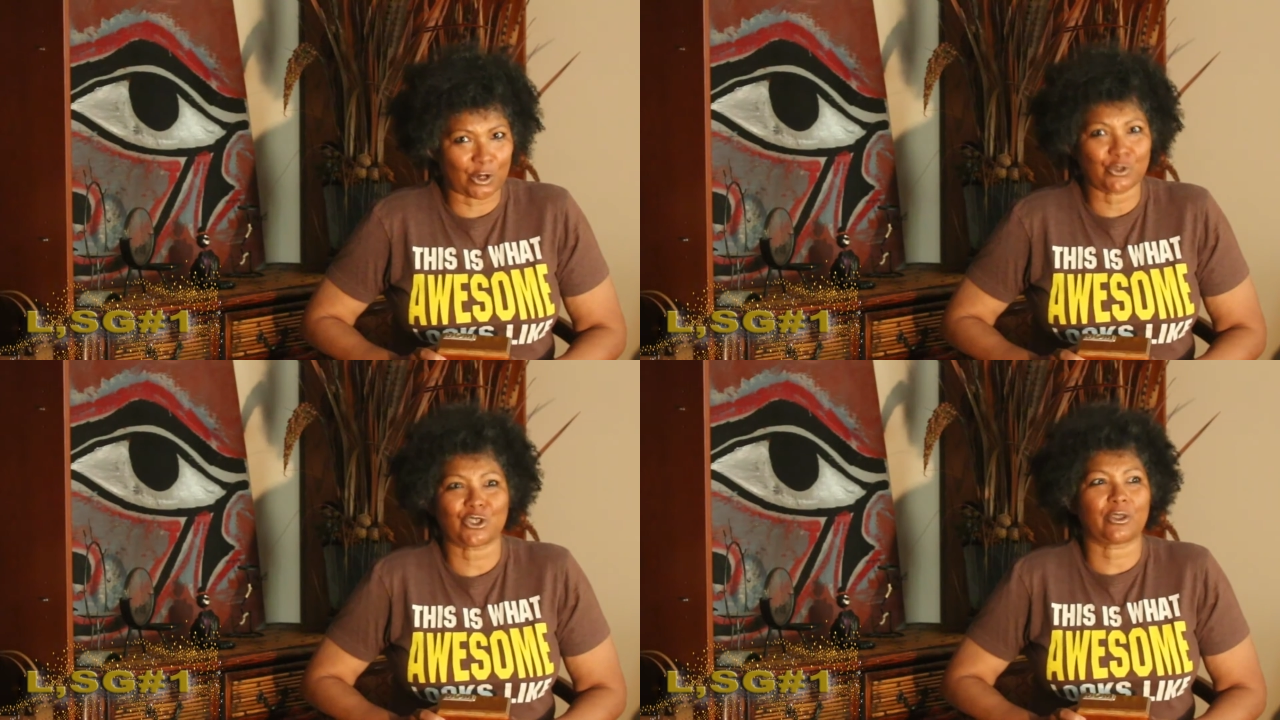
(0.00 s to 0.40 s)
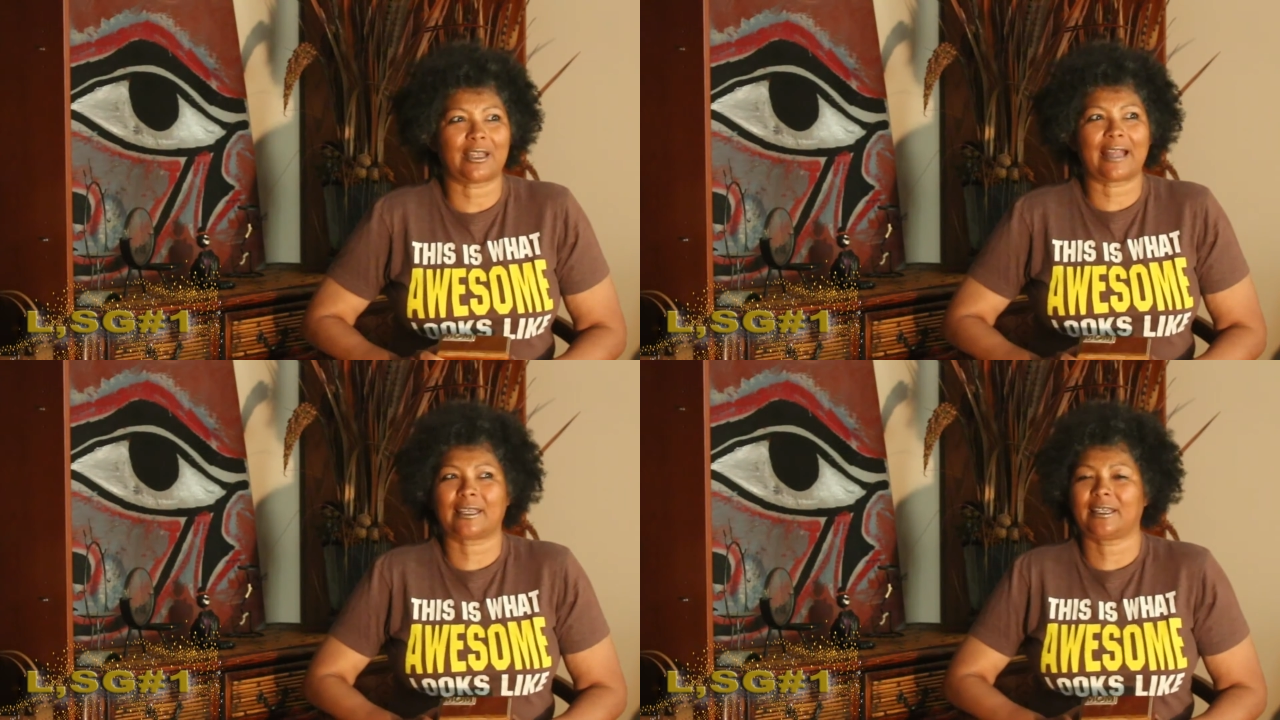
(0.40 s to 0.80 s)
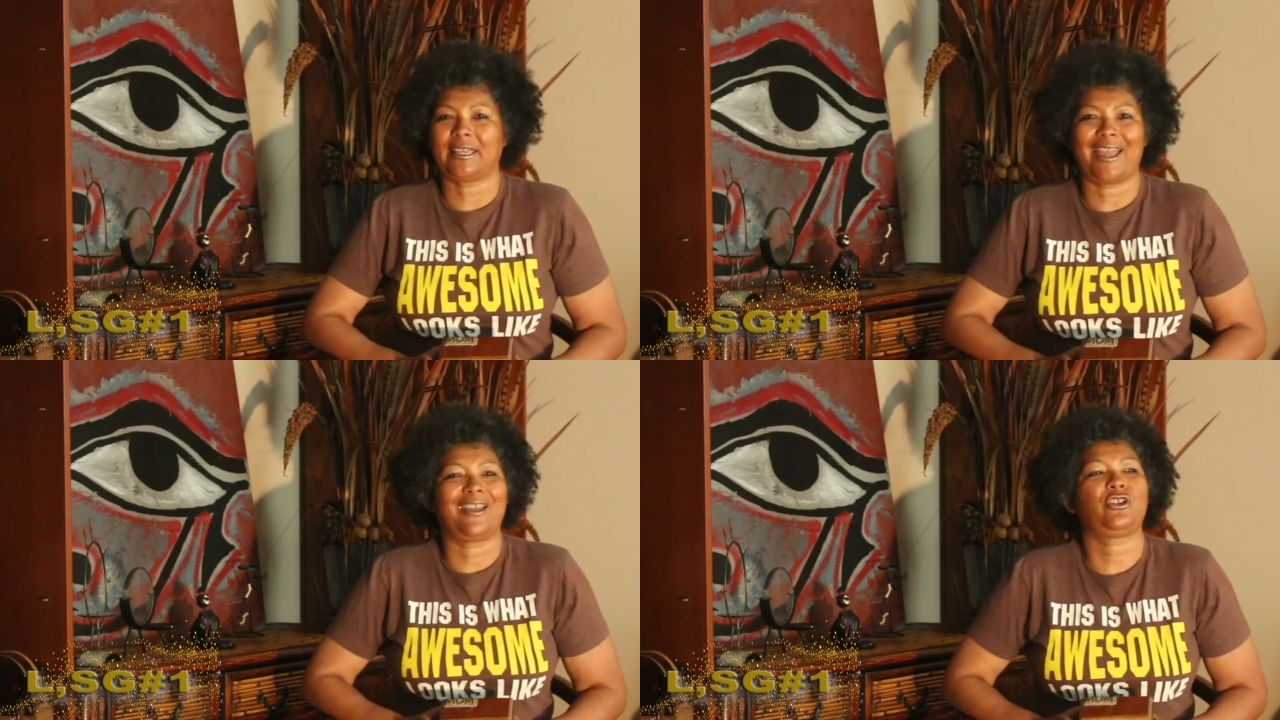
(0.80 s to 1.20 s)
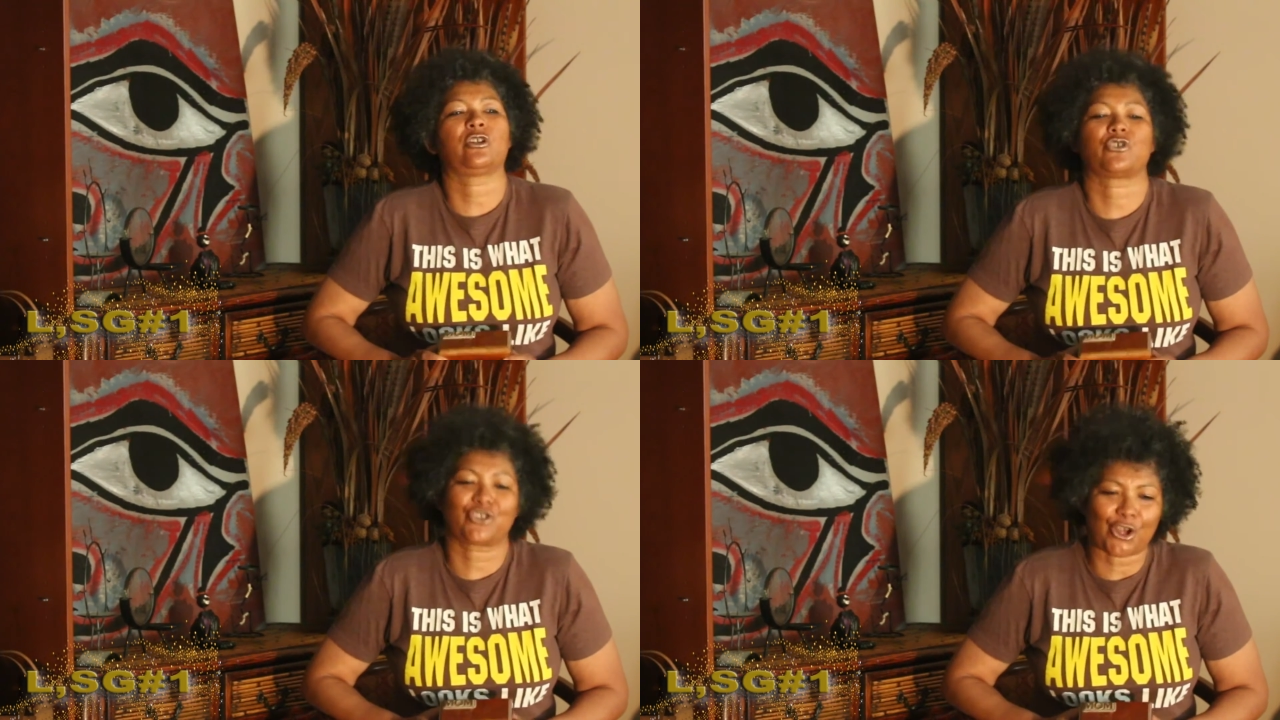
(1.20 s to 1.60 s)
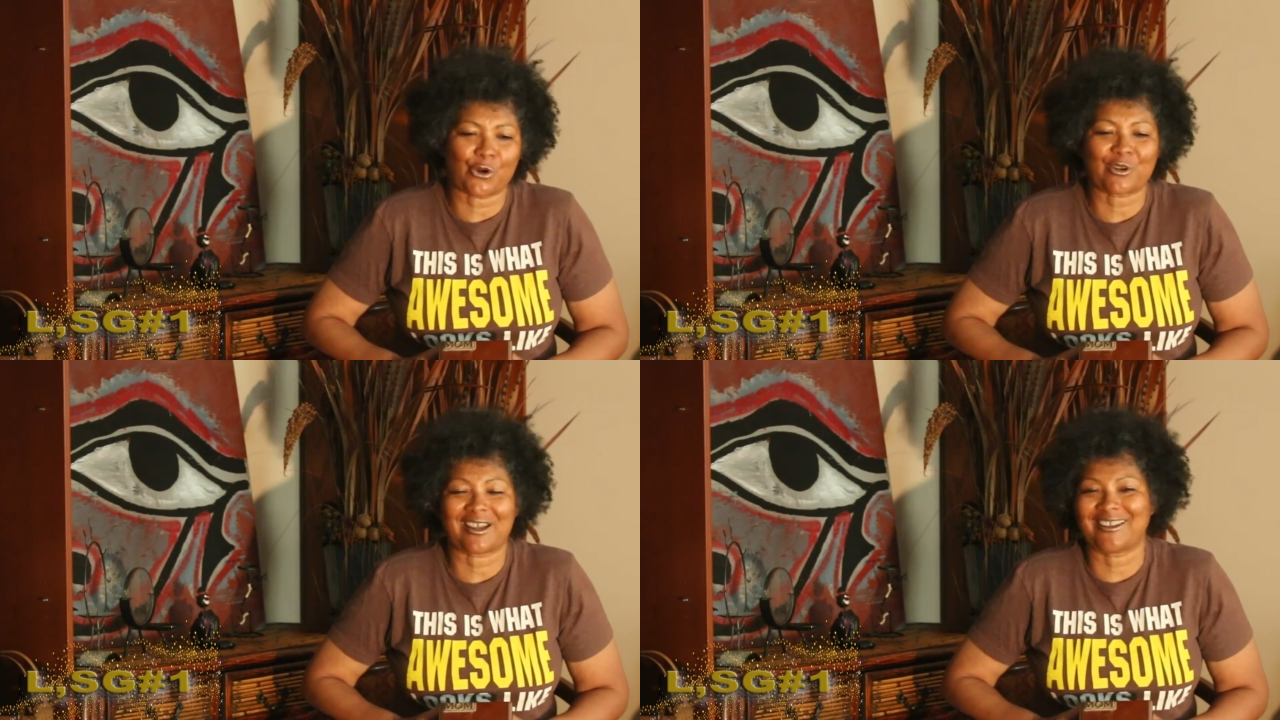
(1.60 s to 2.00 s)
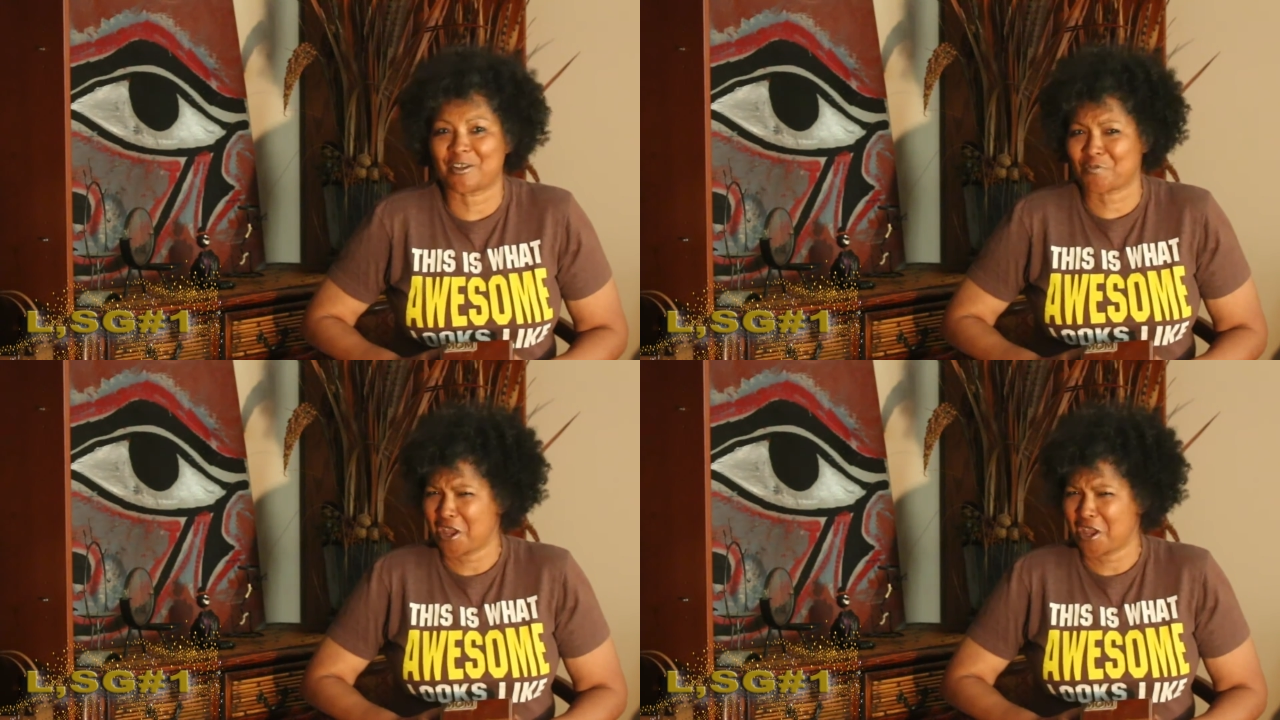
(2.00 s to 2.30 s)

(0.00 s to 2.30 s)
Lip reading: so that I can get, soda and